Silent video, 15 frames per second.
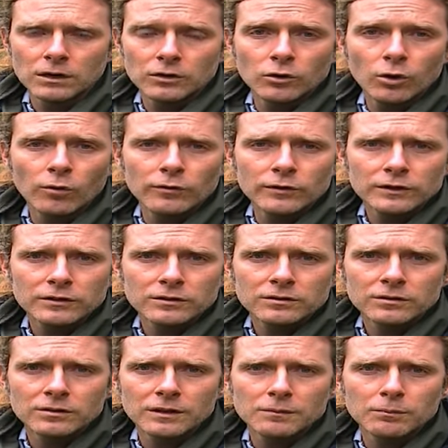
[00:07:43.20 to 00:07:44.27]

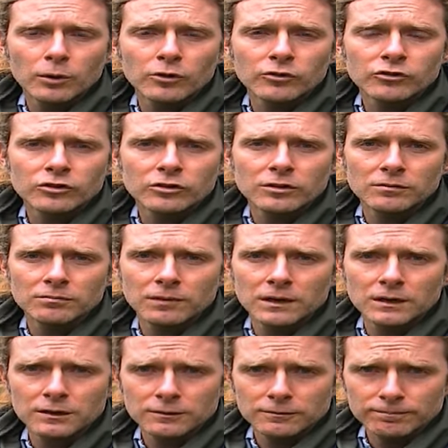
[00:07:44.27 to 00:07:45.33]
novice, the postulant
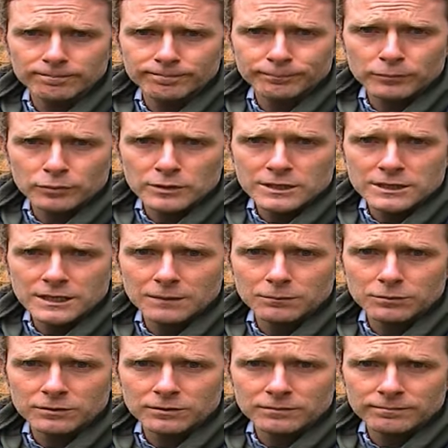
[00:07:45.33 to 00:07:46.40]
monk
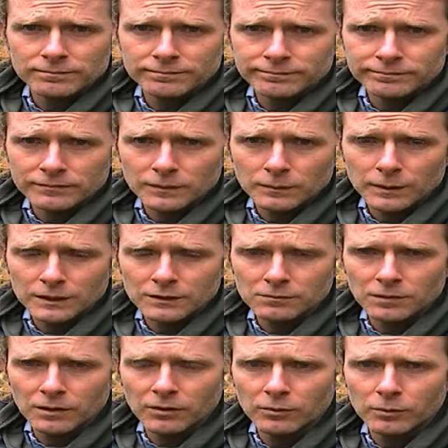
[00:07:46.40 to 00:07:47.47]
precepts about a
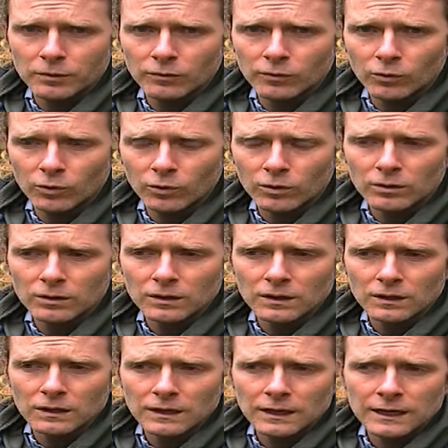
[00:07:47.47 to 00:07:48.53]
month before.
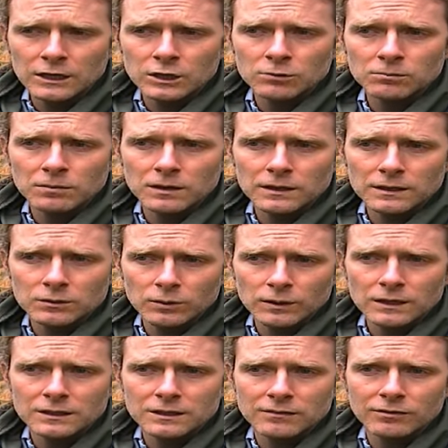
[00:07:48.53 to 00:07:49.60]
And on my
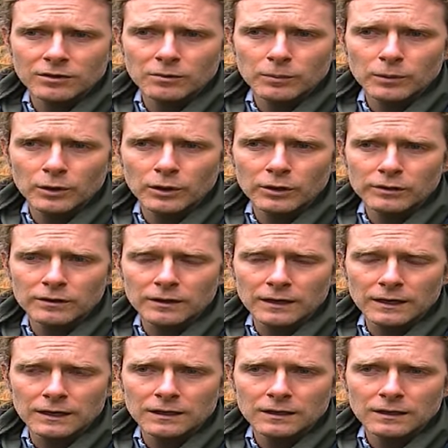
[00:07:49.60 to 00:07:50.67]
27th
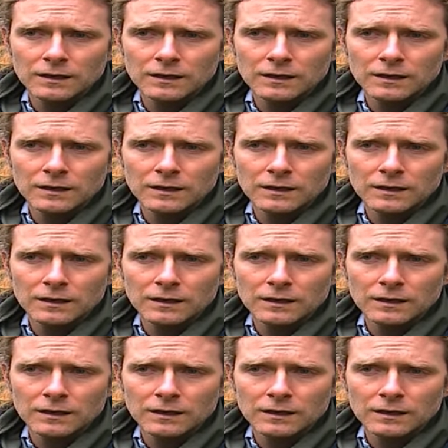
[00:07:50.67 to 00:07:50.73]
birthday,